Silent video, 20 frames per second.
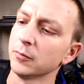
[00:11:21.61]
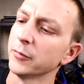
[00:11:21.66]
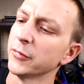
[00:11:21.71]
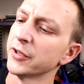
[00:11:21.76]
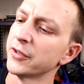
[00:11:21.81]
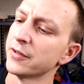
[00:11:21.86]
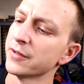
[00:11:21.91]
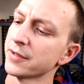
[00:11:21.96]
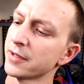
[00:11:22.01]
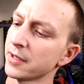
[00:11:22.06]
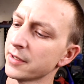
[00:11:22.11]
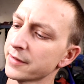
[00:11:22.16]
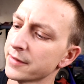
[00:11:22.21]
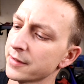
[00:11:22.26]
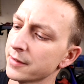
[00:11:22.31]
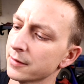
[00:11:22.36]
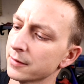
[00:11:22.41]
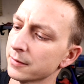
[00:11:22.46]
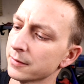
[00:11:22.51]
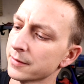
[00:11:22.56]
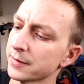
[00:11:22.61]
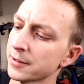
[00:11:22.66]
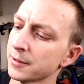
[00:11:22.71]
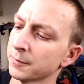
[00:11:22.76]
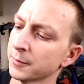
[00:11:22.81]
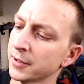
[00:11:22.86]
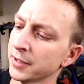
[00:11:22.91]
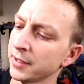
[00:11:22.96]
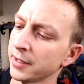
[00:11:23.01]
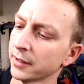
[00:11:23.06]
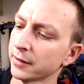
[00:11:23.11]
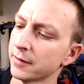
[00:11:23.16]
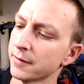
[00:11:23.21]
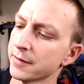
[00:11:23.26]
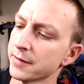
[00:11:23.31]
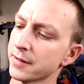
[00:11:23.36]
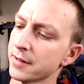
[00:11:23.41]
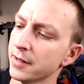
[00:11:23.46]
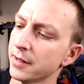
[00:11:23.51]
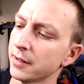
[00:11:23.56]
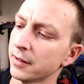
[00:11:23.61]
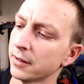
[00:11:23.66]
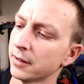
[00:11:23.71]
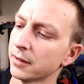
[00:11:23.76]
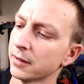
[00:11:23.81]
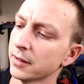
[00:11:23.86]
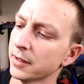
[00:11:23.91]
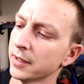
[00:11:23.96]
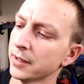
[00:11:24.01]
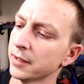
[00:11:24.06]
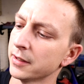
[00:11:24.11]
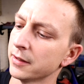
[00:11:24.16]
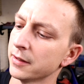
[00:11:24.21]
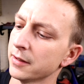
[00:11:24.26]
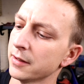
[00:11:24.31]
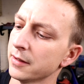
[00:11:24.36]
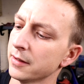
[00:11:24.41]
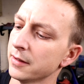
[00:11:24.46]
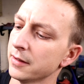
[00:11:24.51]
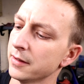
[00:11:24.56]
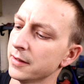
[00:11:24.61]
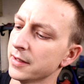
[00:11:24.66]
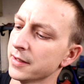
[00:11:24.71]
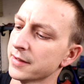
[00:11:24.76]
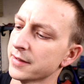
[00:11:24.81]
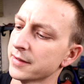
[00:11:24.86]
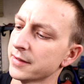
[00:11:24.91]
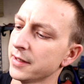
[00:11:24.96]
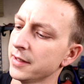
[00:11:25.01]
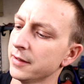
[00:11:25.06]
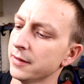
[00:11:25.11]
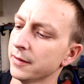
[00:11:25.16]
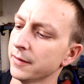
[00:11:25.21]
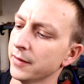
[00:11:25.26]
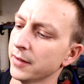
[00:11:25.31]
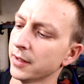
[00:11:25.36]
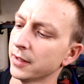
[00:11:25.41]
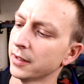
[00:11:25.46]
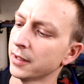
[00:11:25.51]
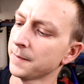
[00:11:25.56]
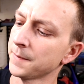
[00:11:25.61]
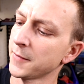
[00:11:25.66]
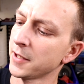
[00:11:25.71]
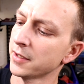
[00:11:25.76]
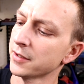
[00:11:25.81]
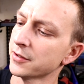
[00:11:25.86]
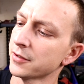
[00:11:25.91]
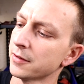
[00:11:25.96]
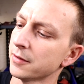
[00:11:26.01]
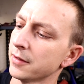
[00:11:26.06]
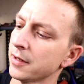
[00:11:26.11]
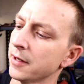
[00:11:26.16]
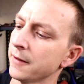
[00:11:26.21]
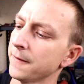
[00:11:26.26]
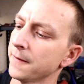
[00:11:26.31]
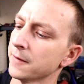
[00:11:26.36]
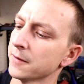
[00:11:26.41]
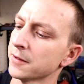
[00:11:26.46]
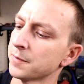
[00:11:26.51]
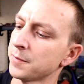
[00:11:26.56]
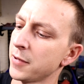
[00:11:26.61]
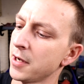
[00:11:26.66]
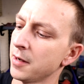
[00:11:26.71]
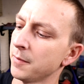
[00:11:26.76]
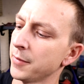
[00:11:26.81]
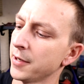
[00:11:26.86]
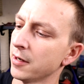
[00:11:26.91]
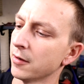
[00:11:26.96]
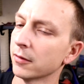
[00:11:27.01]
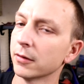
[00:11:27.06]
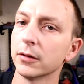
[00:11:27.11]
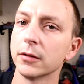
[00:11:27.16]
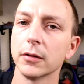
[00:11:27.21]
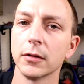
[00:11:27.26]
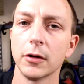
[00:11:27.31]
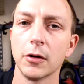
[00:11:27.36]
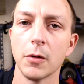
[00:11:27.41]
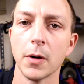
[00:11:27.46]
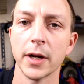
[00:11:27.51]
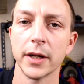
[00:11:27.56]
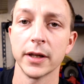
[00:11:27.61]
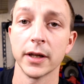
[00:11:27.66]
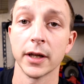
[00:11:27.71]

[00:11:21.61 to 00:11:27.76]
but there's also some connectors there and the center thing. I'm not sure how those pop out quite